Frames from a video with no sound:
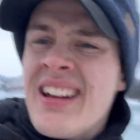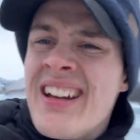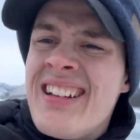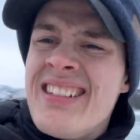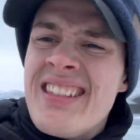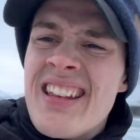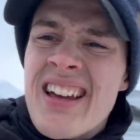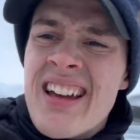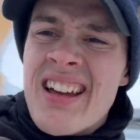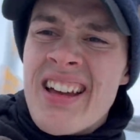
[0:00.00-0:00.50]

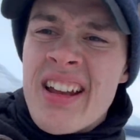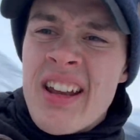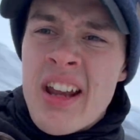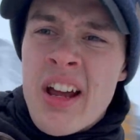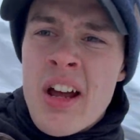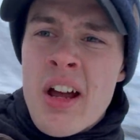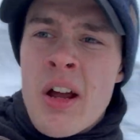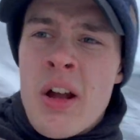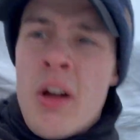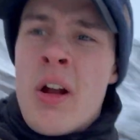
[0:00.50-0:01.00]
and then
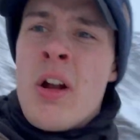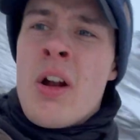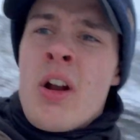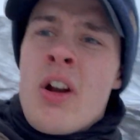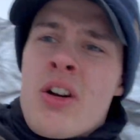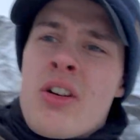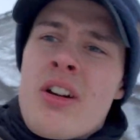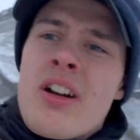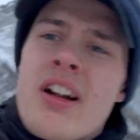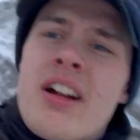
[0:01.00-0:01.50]

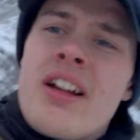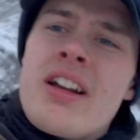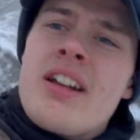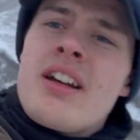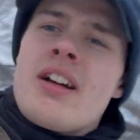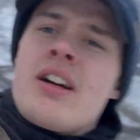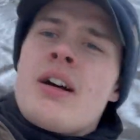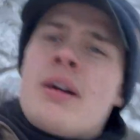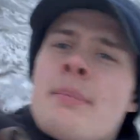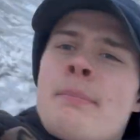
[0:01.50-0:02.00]
right
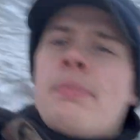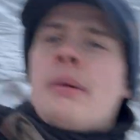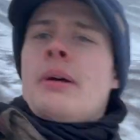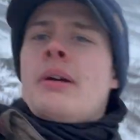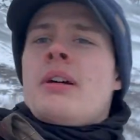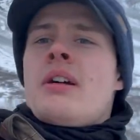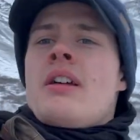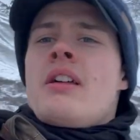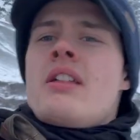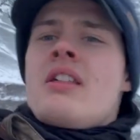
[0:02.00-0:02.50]
up
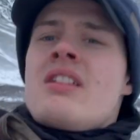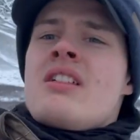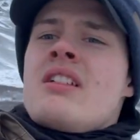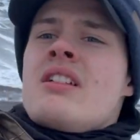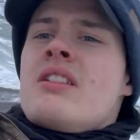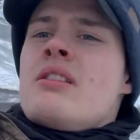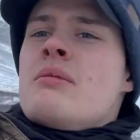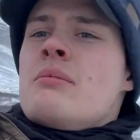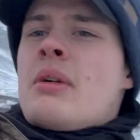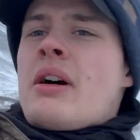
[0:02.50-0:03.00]

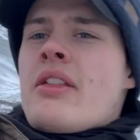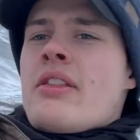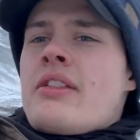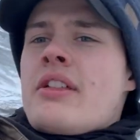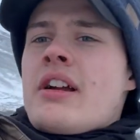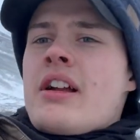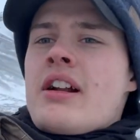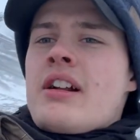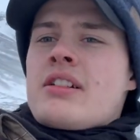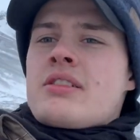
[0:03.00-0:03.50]
about
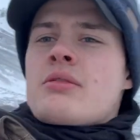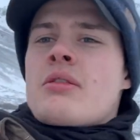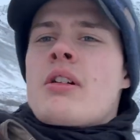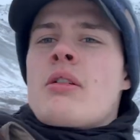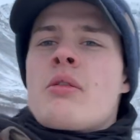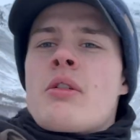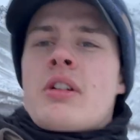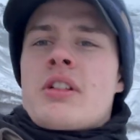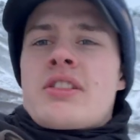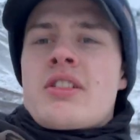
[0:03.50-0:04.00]
there is where I
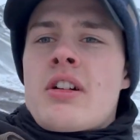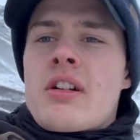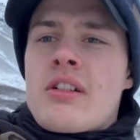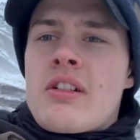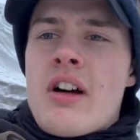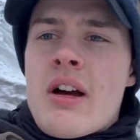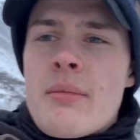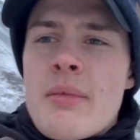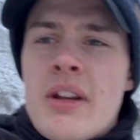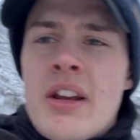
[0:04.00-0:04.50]
want to start
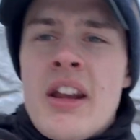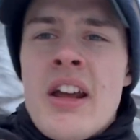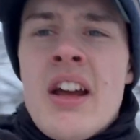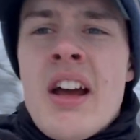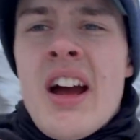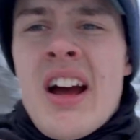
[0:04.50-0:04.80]
climbing.